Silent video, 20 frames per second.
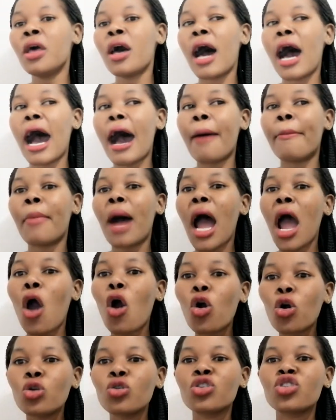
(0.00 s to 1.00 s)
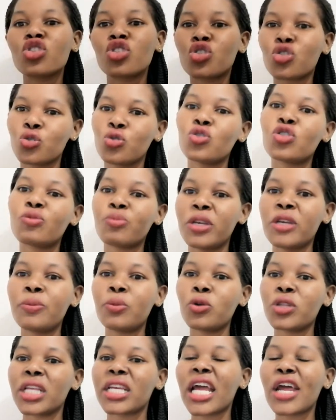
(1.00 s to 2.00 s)
I always choose
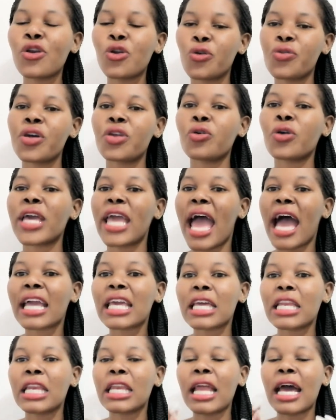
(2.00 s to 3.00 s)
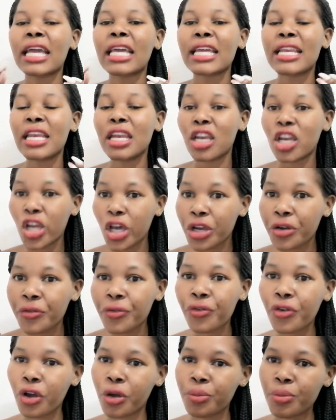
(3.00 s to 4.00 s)
people that I know that, okay, I can learn
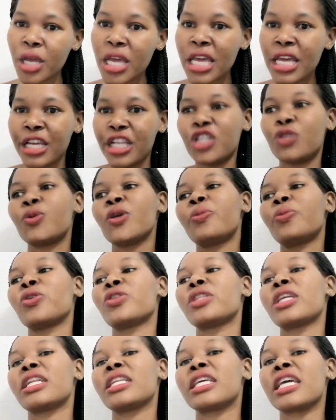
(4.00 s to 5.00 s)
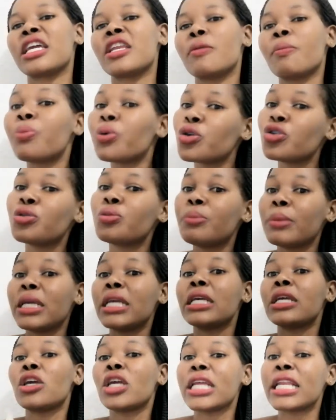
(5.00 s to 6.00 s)
from. It's people that can put
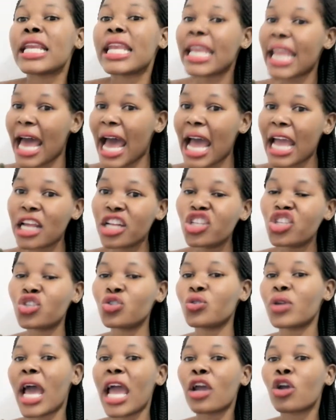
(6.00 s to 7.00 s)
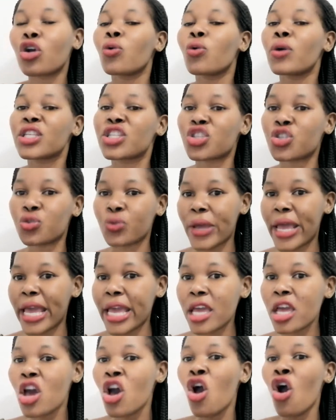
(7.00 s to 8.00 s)
me in line should I
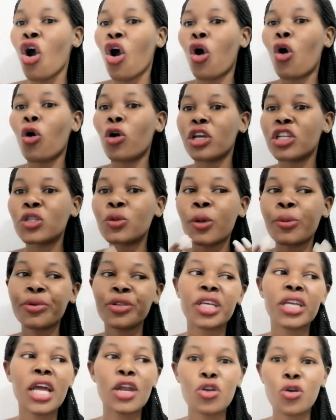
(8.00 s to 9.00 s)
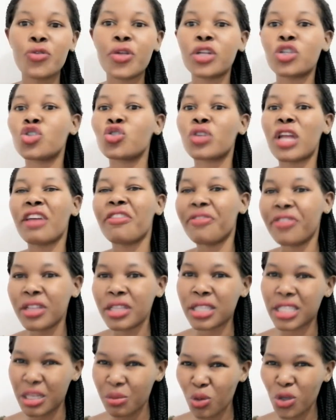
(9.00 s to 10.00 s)
astray, or it's people that I know that should I feel
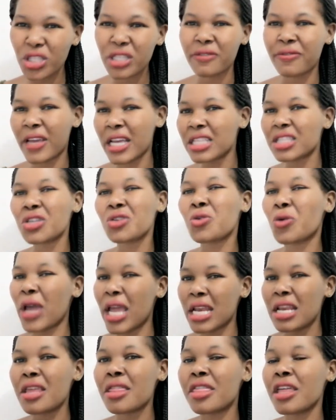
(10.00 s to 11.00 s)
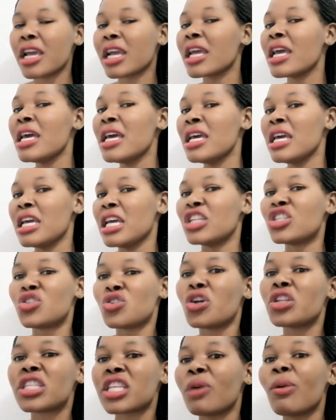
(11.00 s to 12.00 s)
demotivated or anything, it's
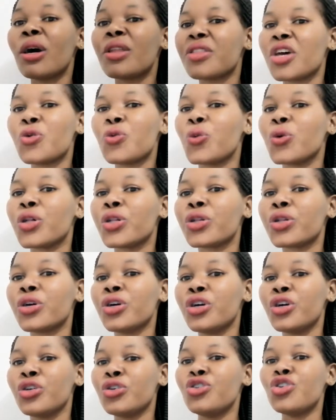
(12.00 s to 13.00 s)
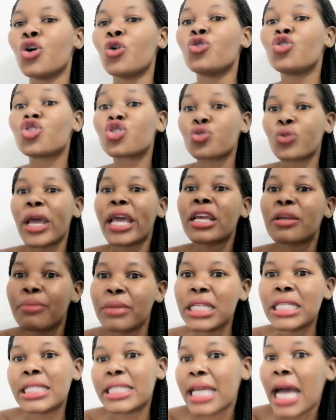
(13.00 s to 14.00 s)
not someone that will drag
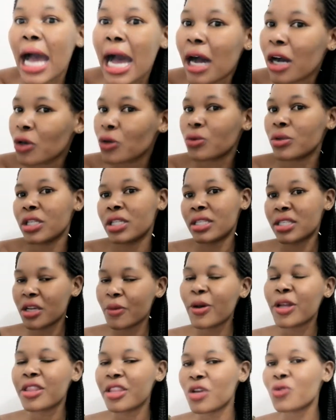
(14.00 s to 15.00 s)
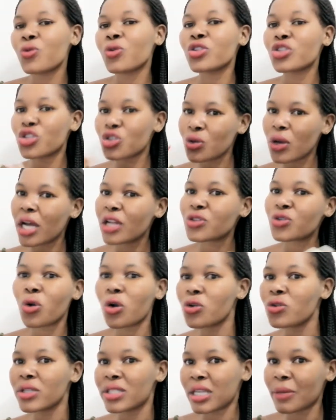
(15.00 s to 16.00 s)
me down. It's someone that will try to
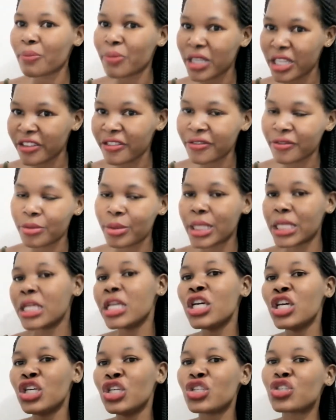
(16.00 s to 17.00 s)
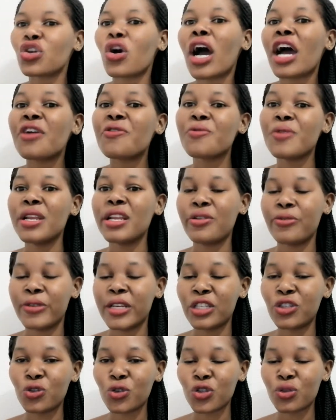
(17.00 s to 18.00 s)
always uplift me. So I really
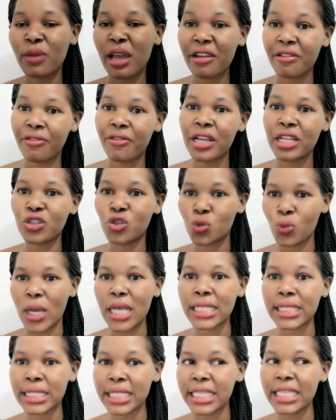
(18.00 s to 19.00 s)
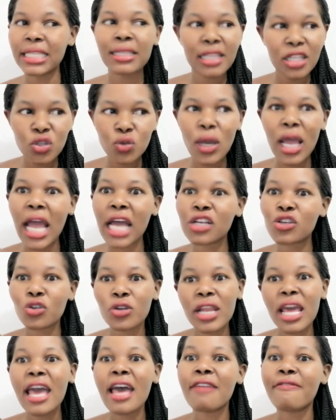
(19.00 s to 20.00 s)
choose my friends wisely. That's why I
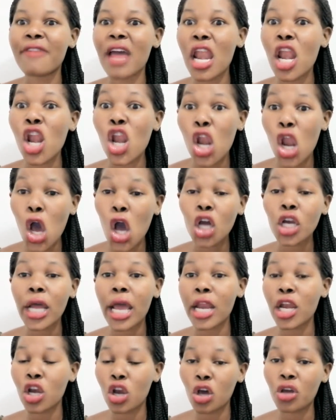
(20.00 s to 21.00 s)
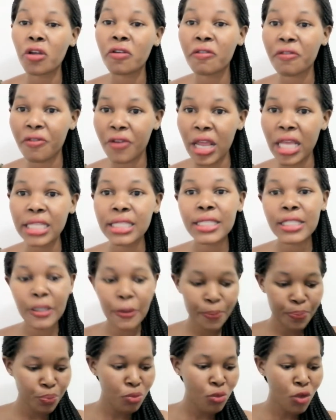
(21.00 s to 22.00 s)
don't have a lot of friends.
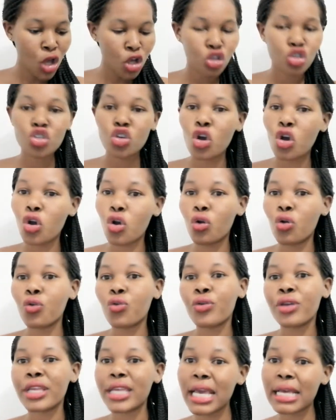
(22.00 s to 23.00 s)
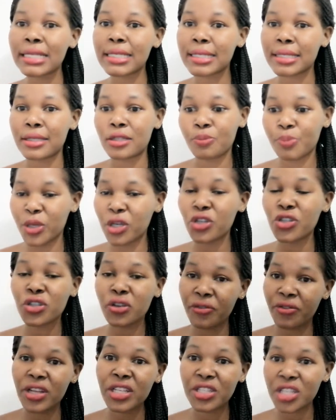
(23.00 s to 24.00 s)
So yes, because your
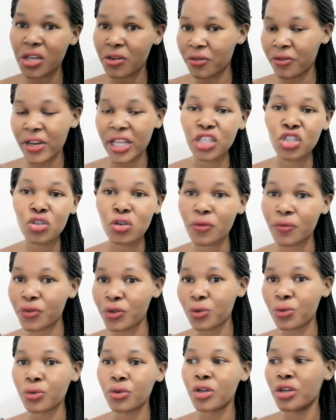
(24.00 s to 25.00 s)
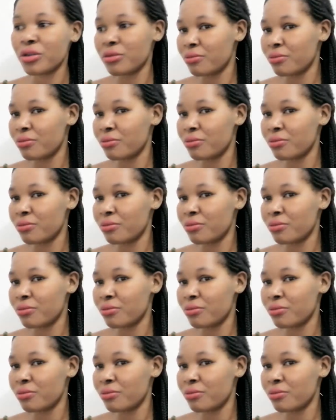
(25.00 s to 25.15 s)
friends are a reflection of you.